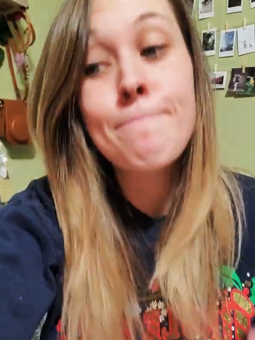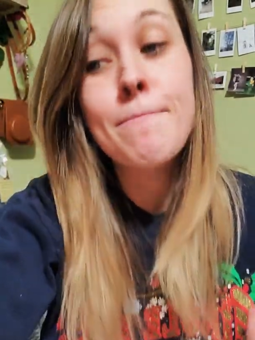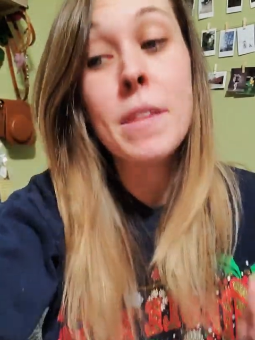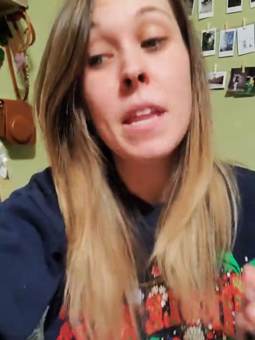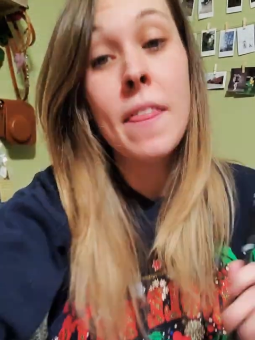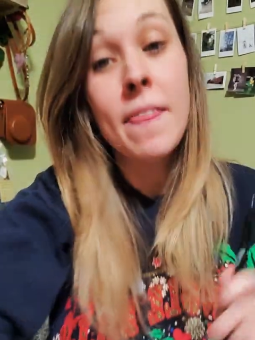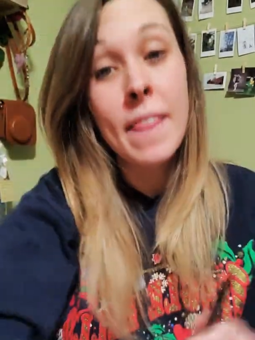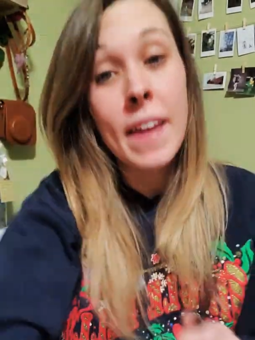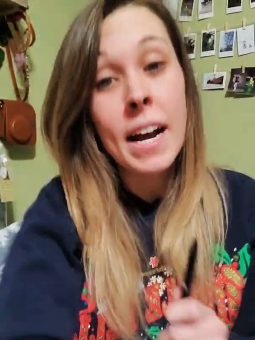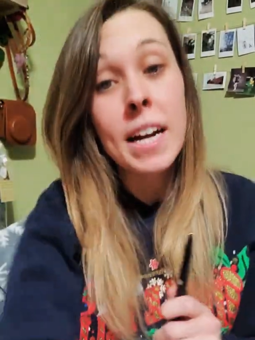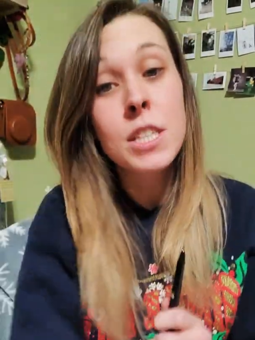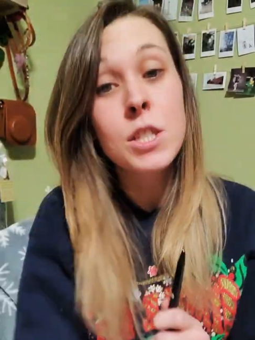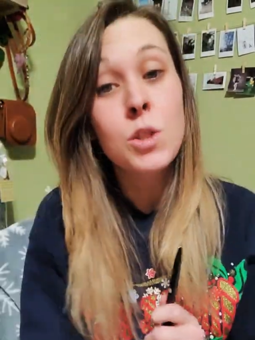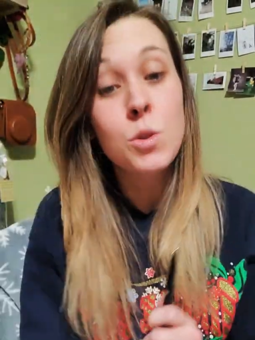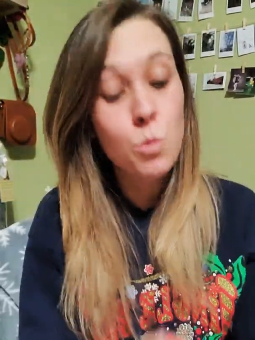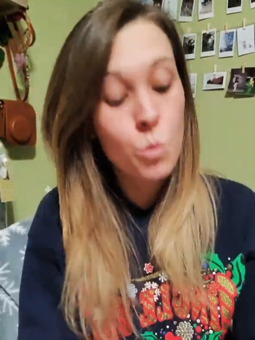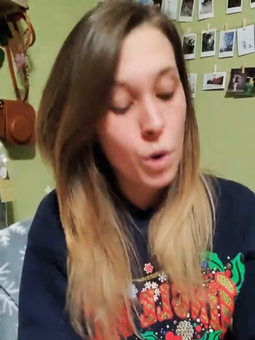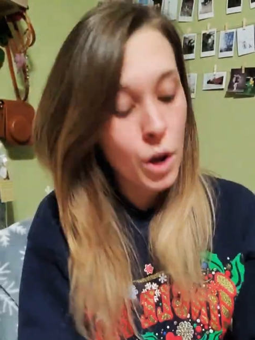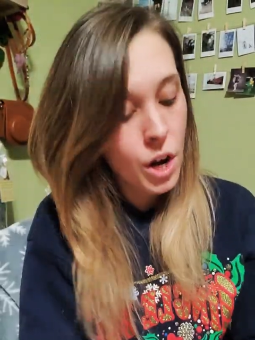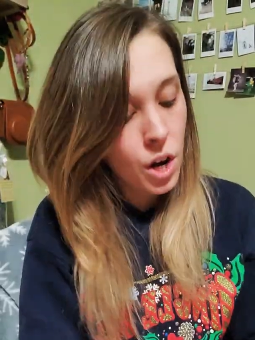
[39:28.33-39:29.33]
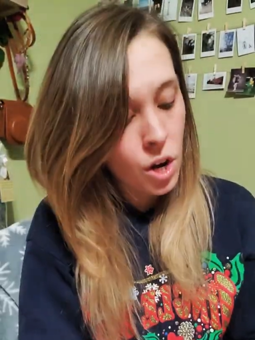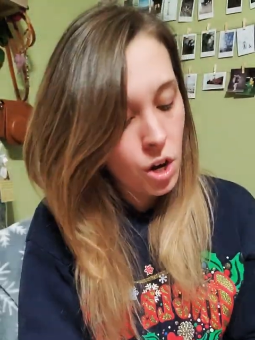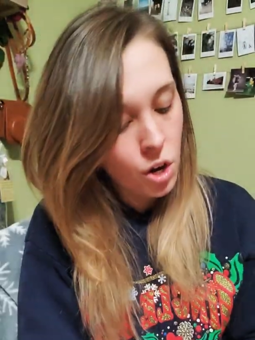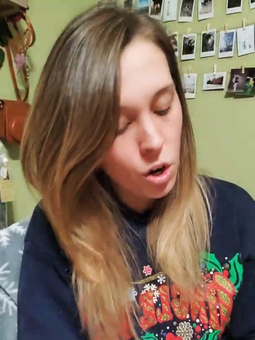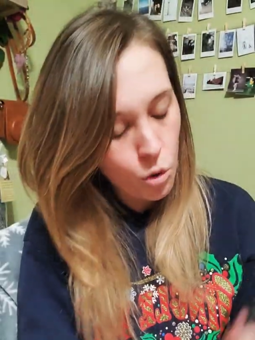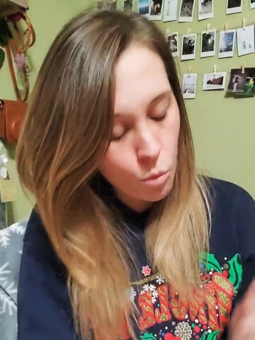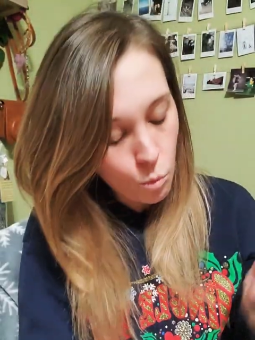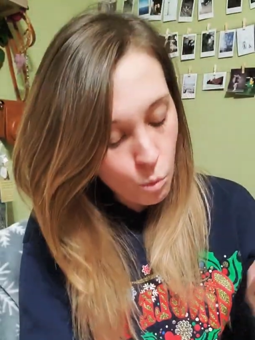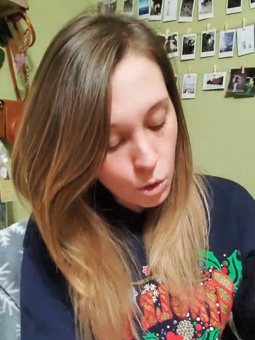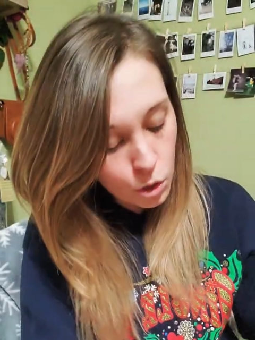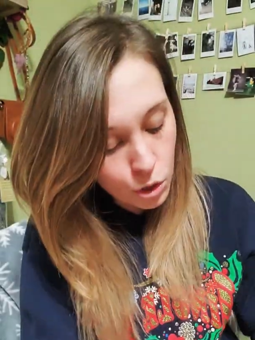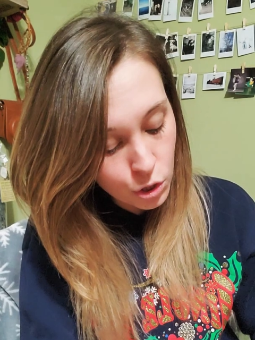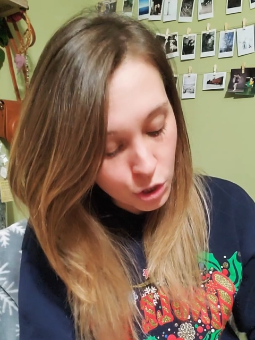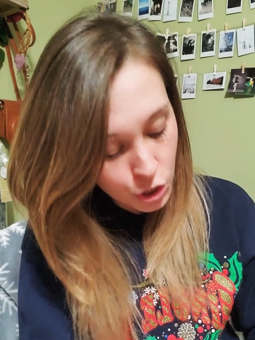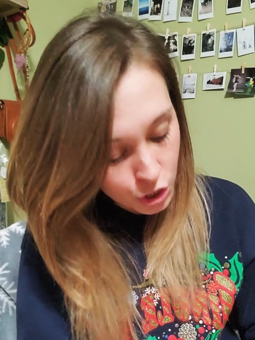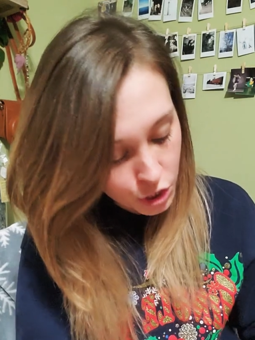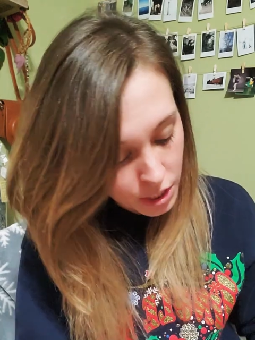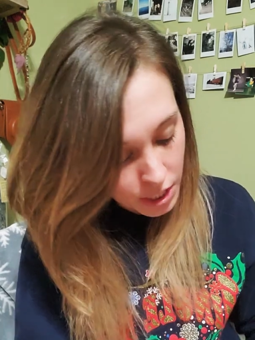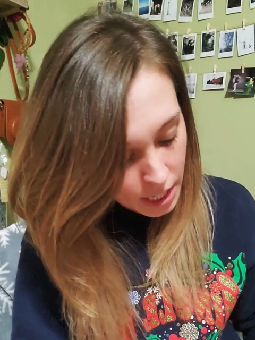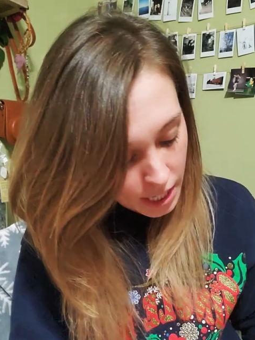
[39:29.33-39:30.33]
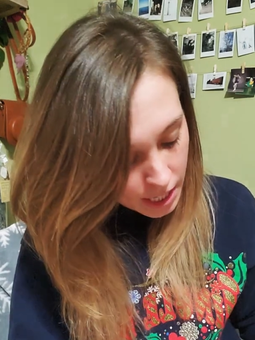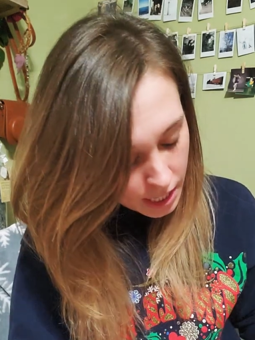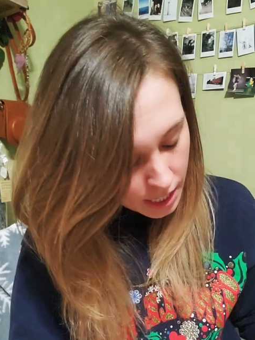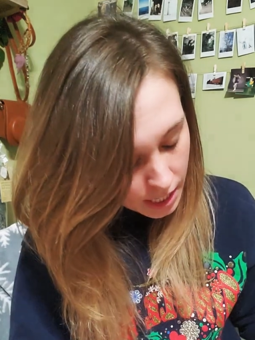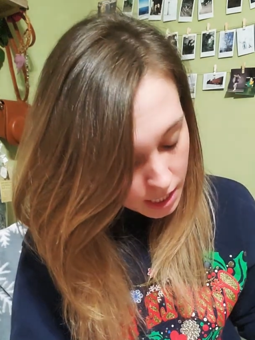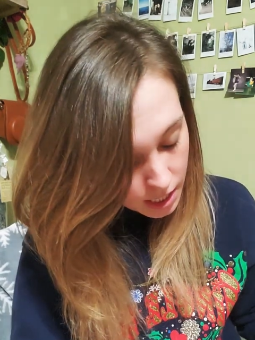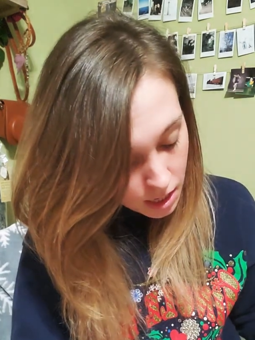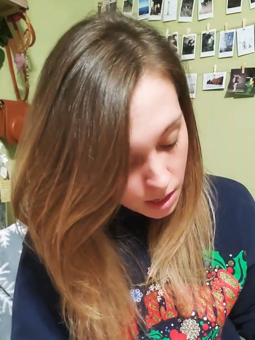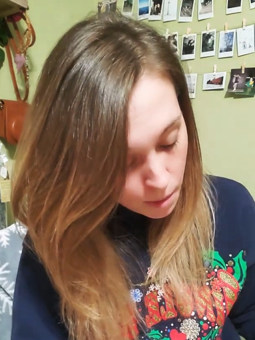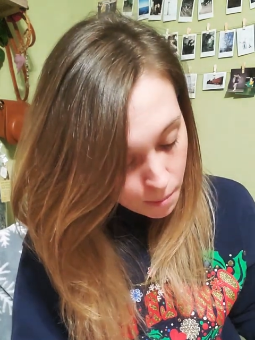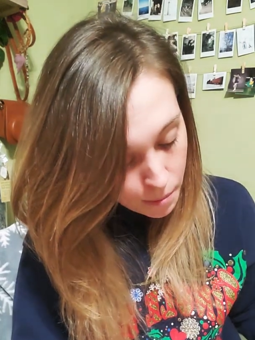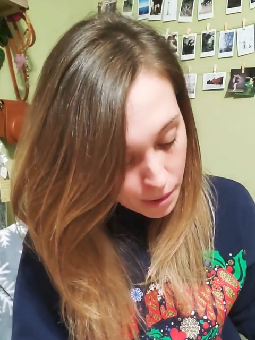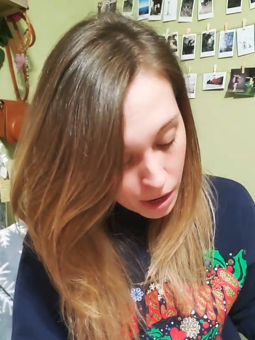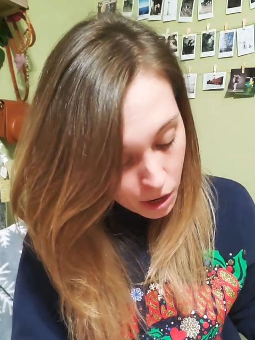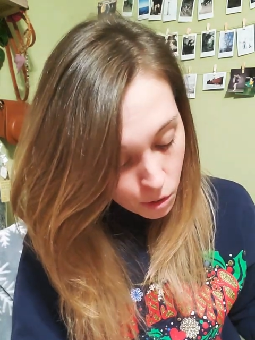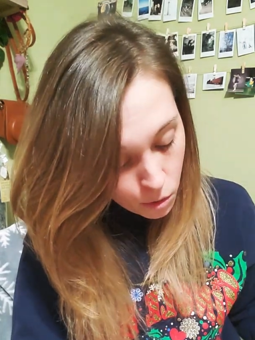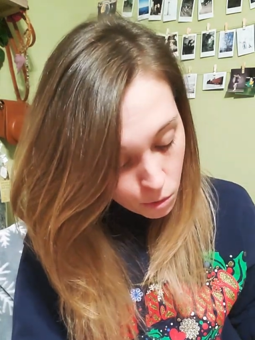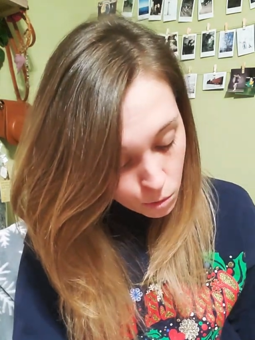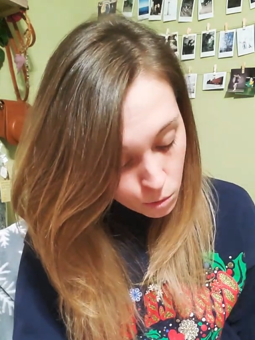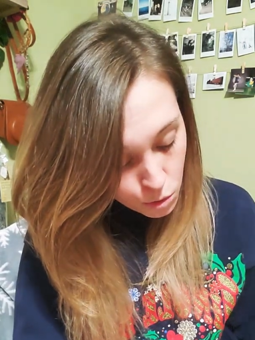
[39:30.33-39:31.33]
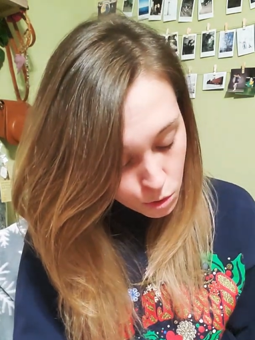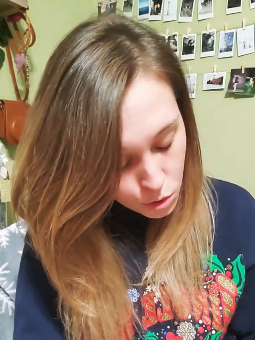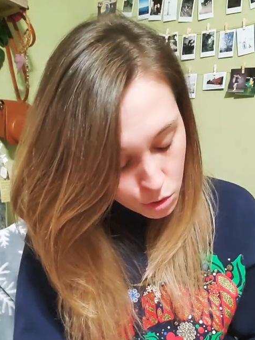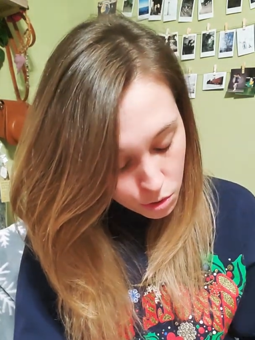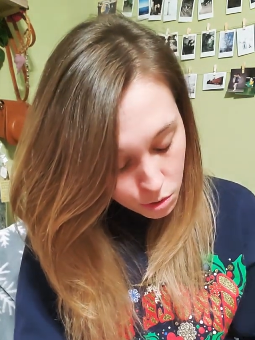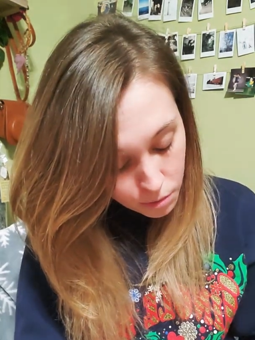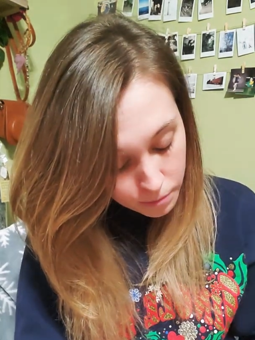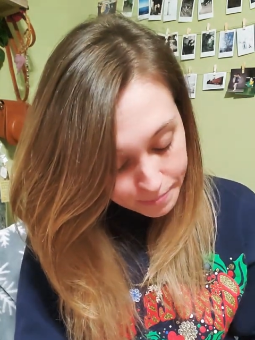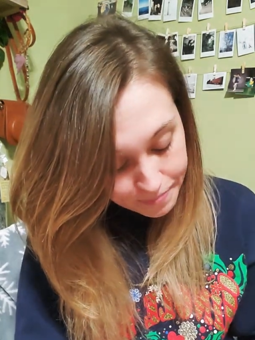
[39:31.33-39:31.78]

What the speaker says: That's where we're learning about,